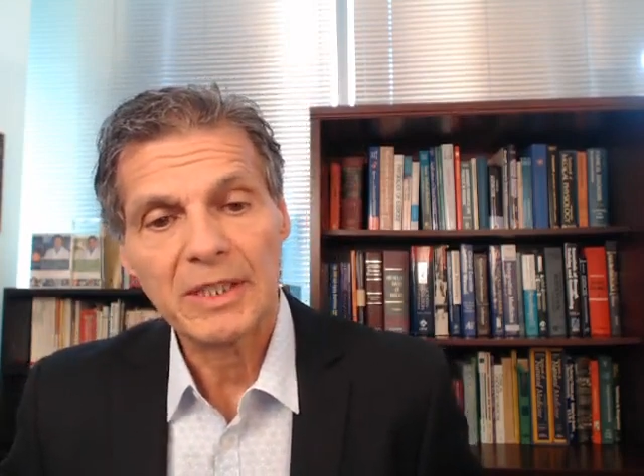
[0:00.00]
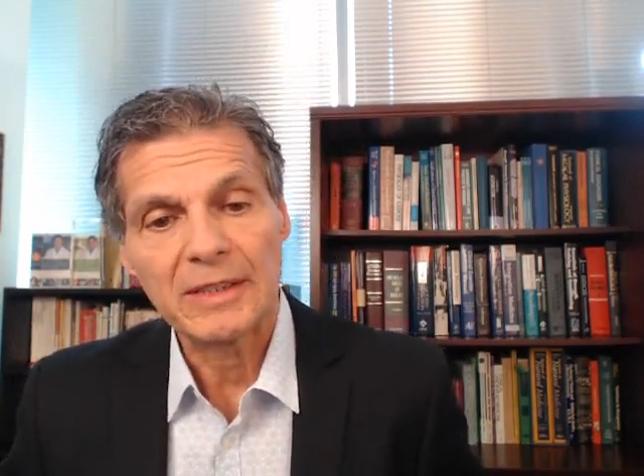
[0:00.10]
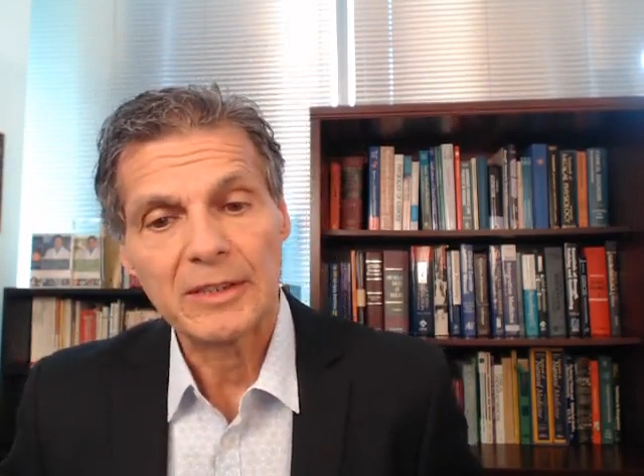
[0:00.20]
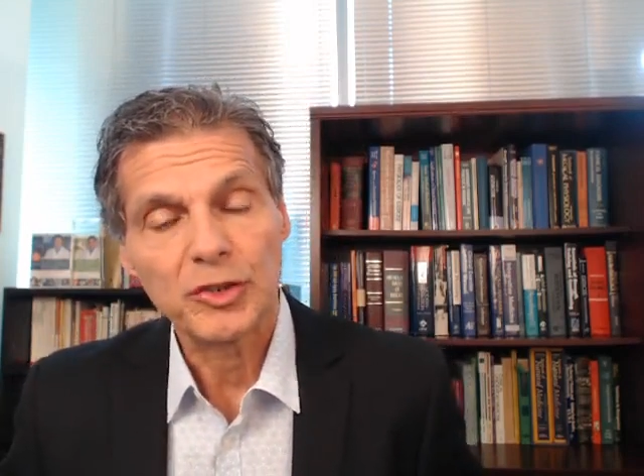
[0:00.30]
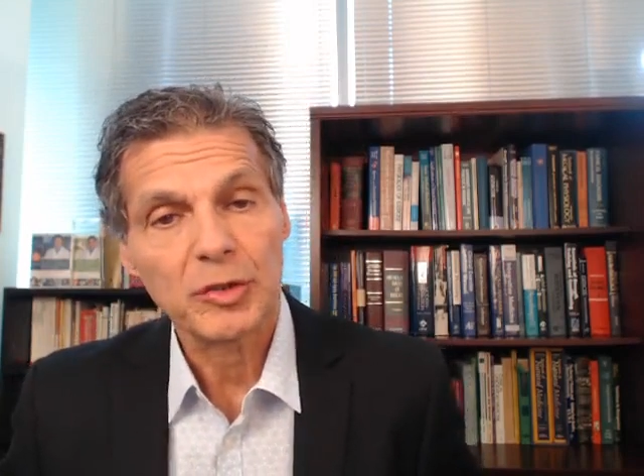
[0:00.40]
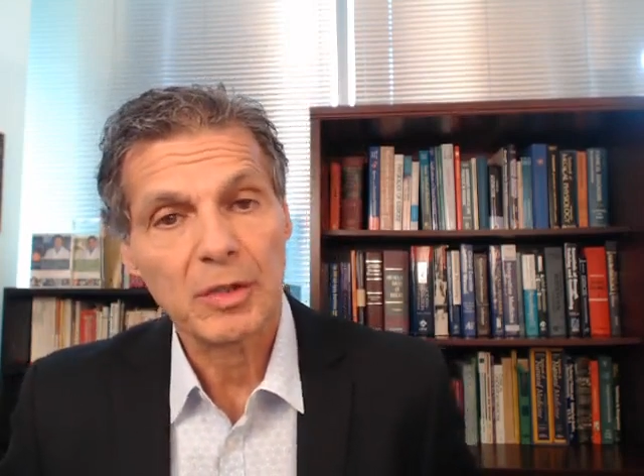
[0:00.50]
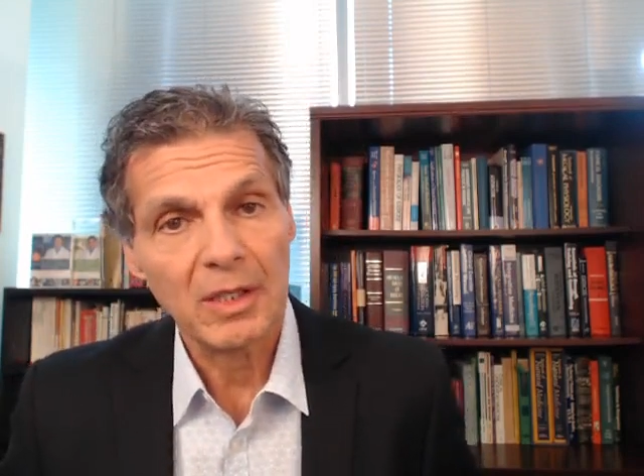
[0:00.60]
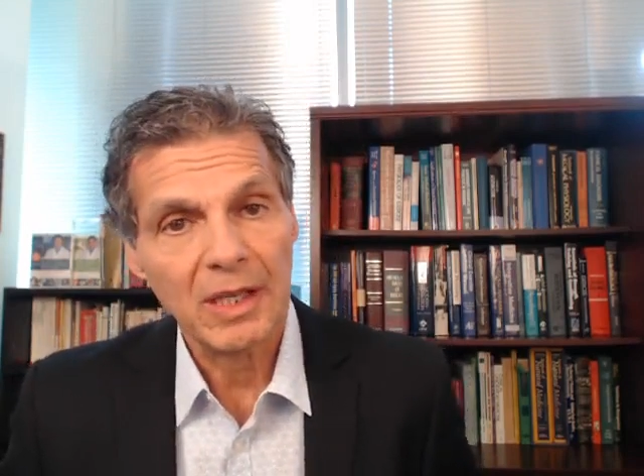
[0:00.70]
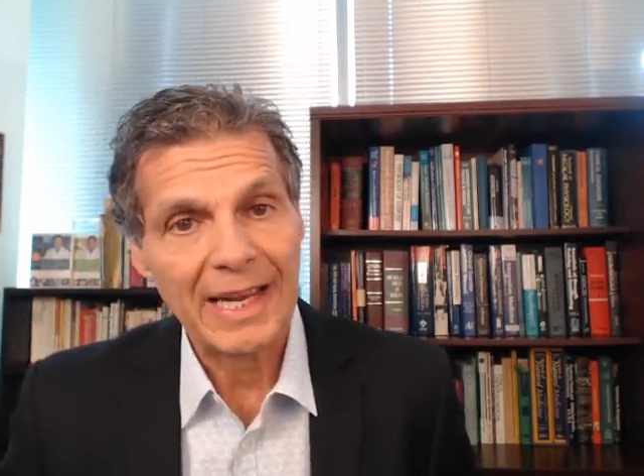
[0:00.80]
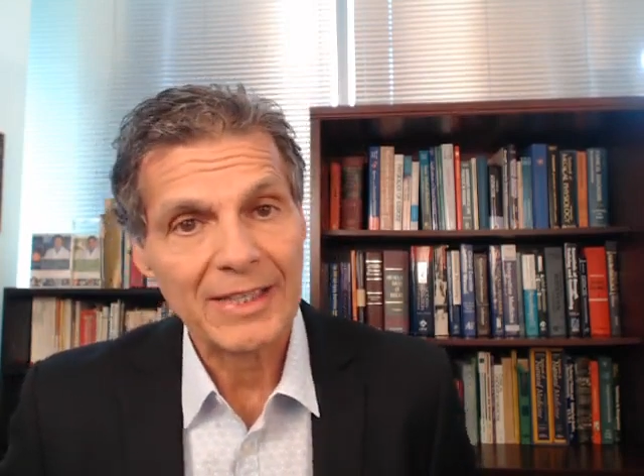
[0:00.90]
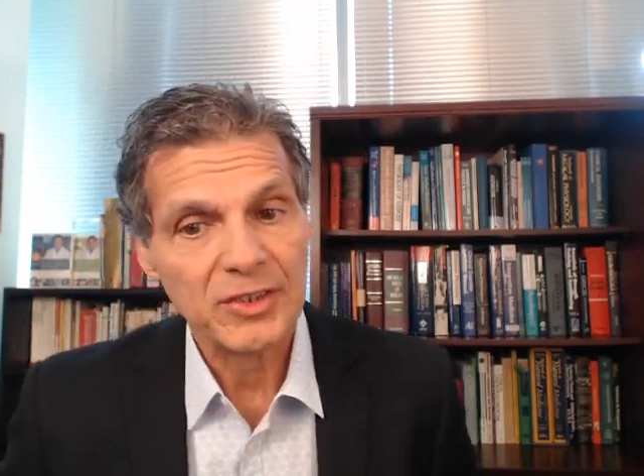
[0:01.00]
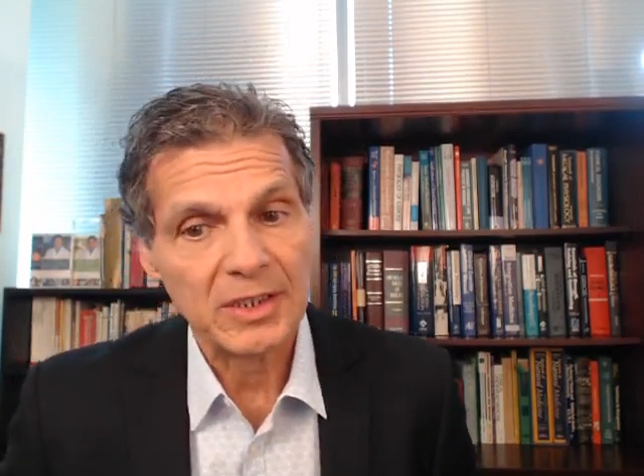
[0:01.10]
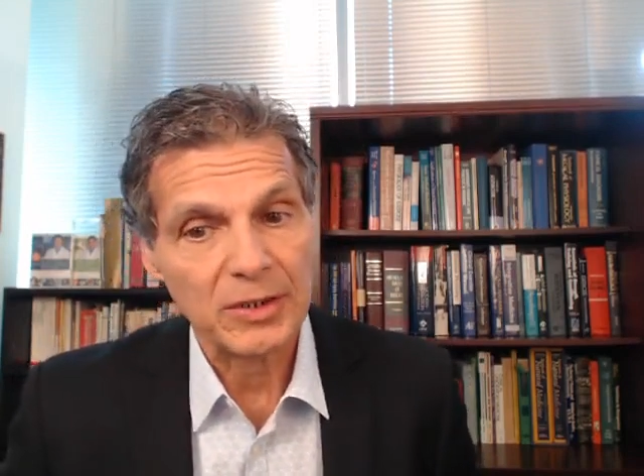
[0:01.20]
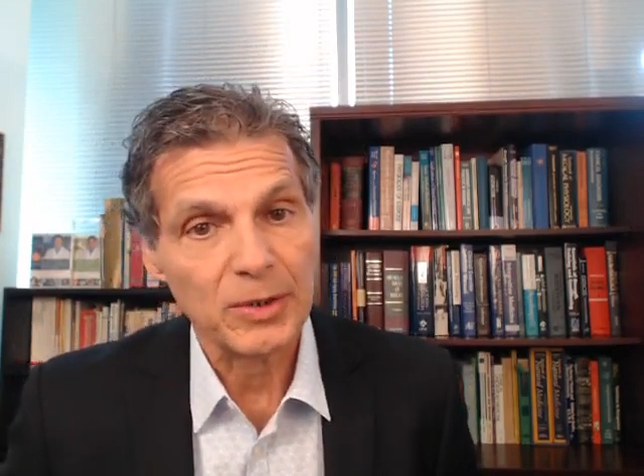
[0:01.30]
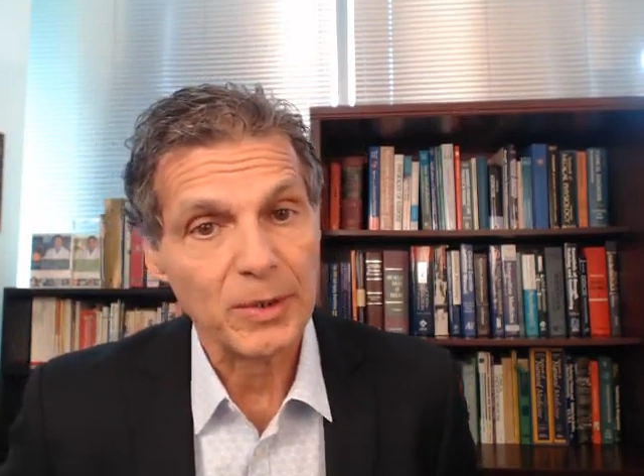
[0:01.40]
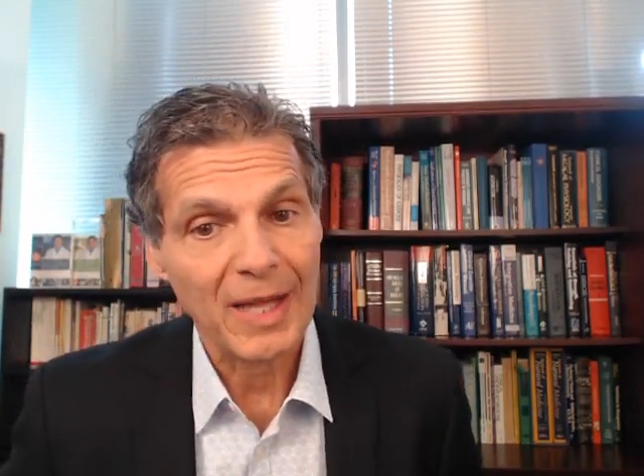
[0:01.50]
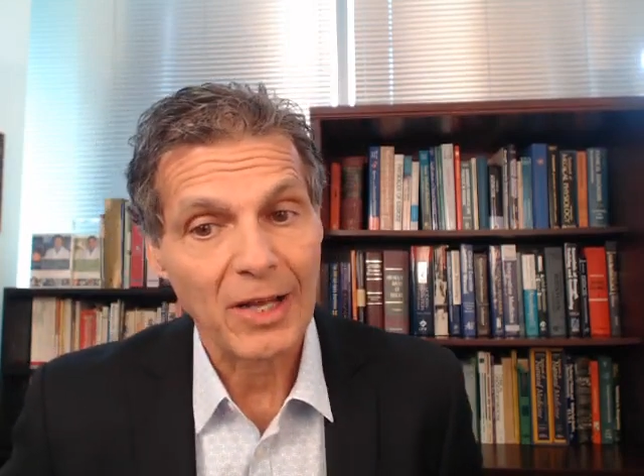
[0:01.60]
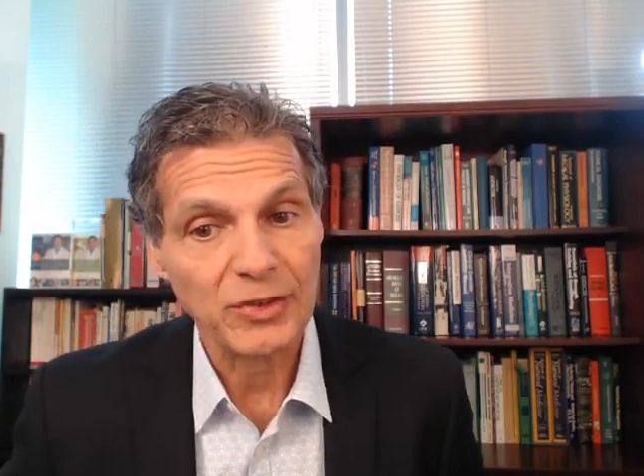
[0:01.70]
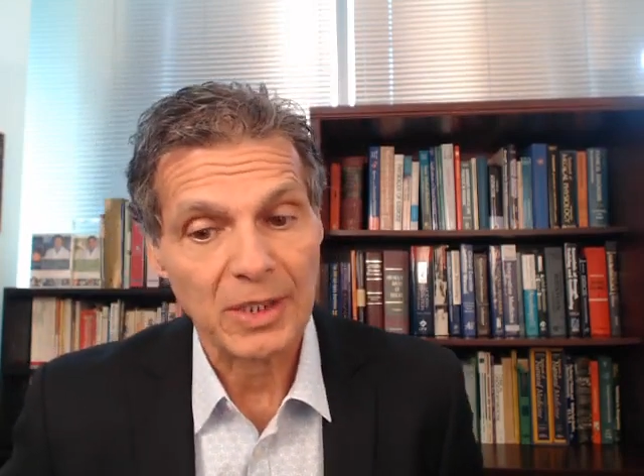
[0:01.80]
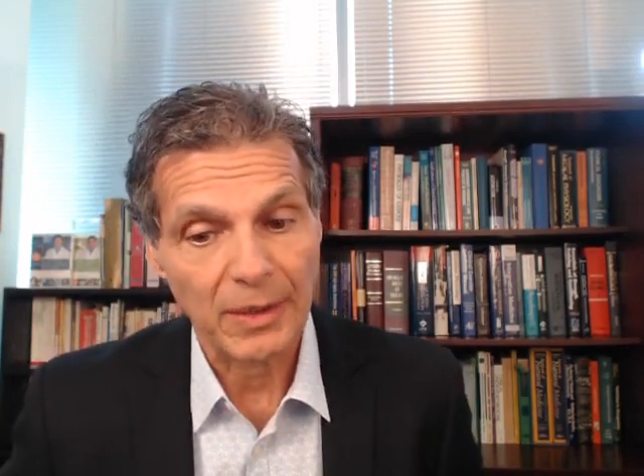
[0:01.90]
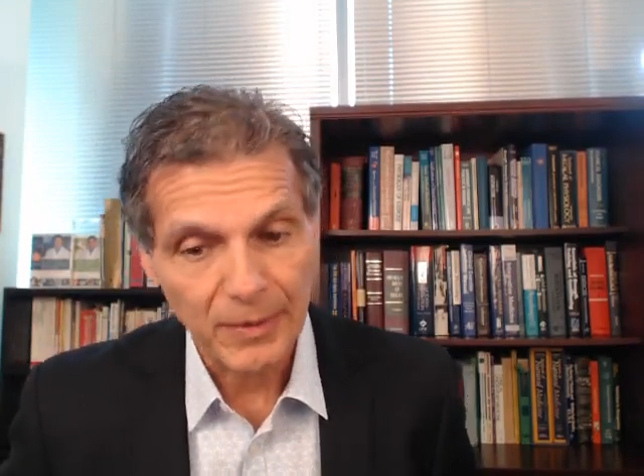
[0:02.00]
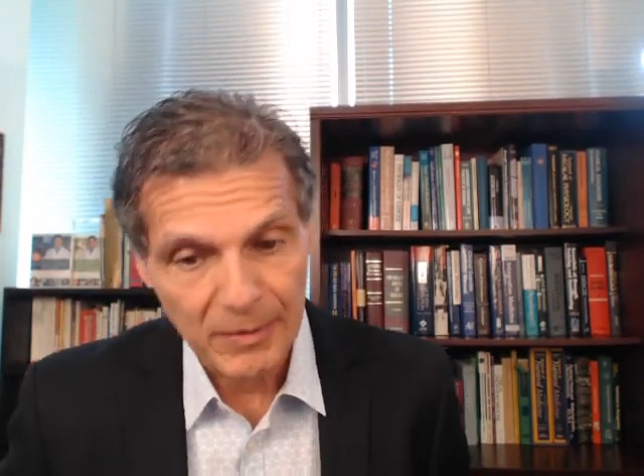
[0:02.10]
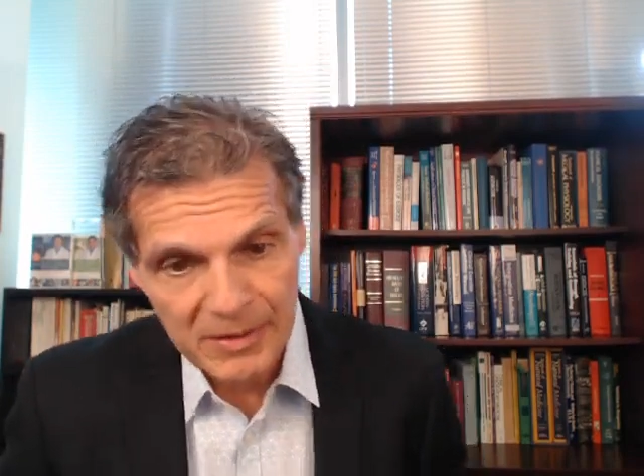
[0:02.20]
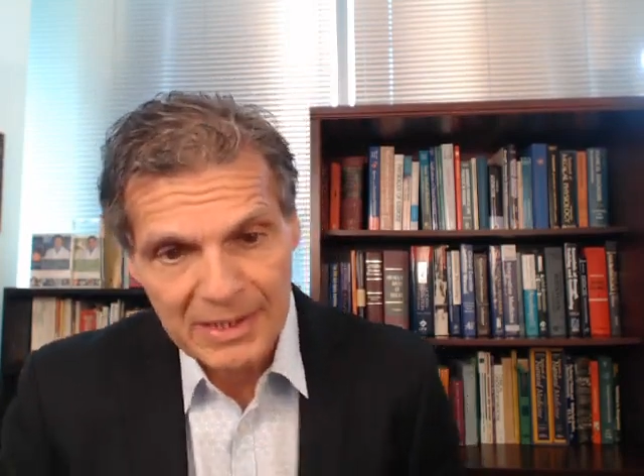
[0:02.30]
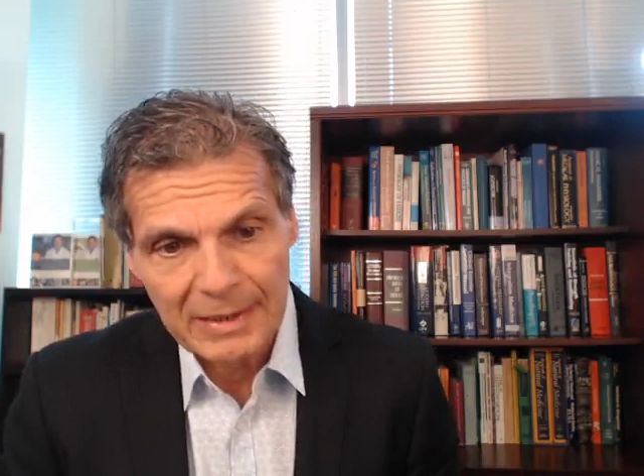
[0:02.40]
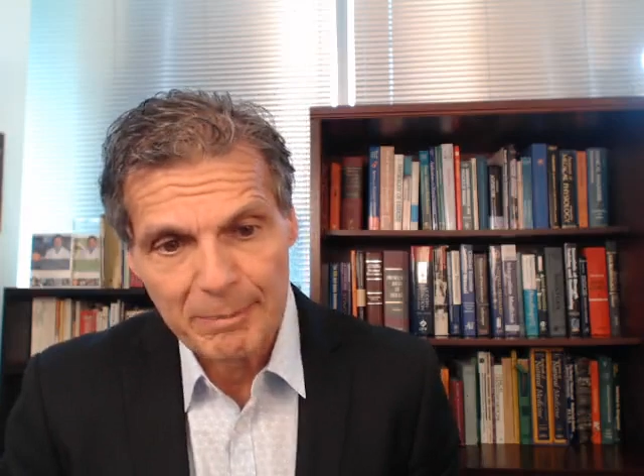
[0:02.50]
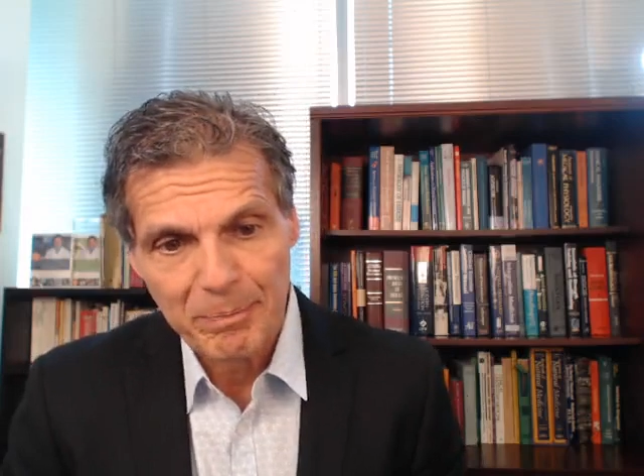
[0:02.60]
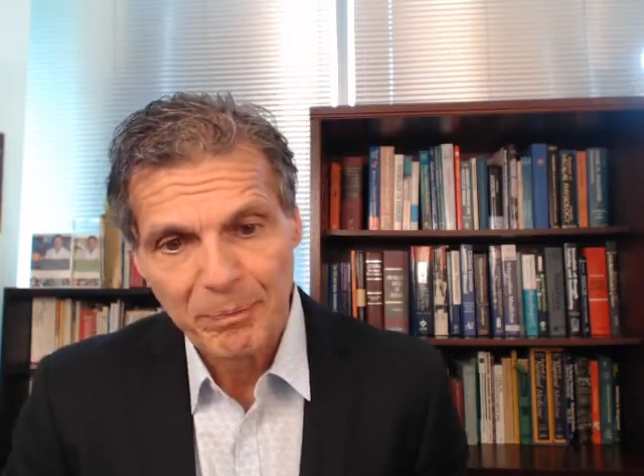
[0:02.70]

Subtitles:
in the journal Lancet in 2013.